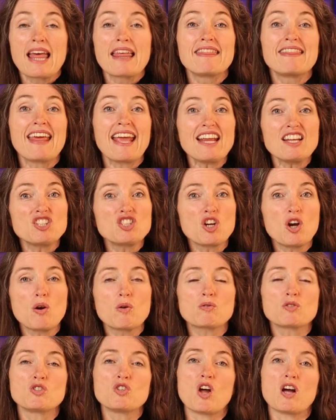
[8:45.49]
They
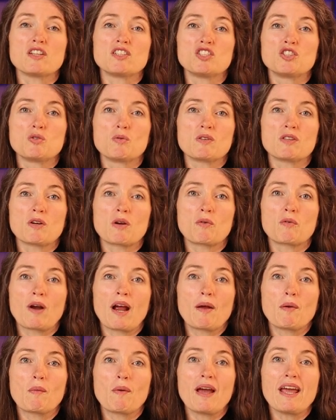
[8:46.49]
chose not to do it the
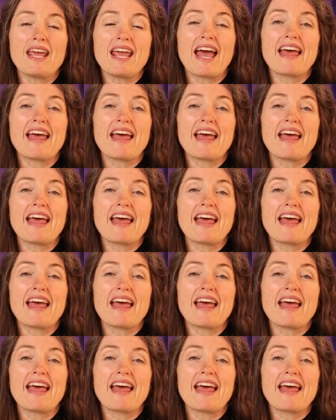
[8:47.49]
right way,